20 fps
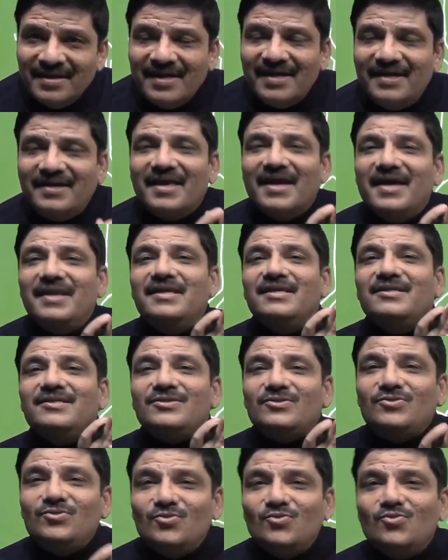It
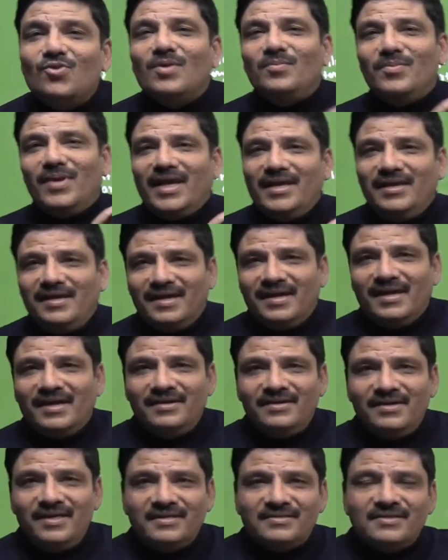carries two umbilical
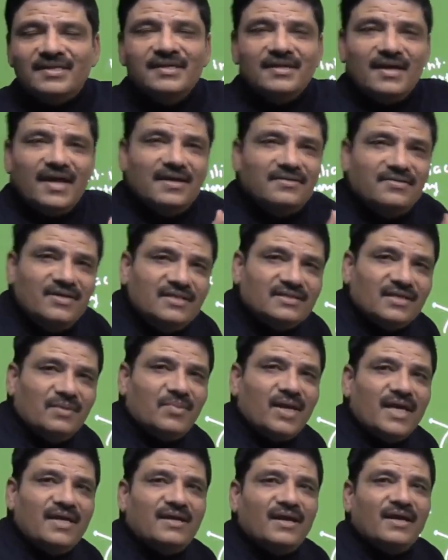arteries, and these
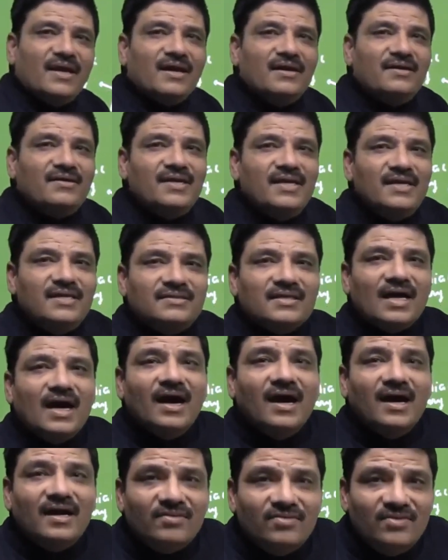umbilical arteries
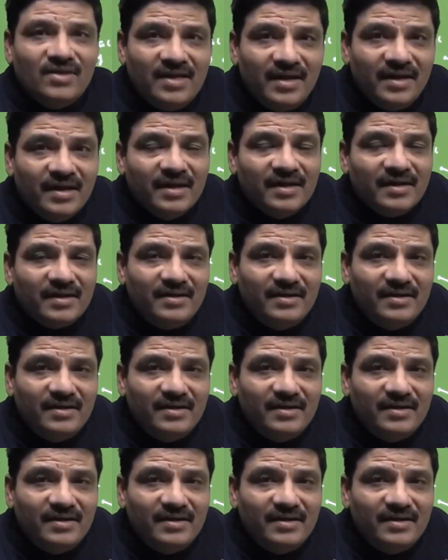are the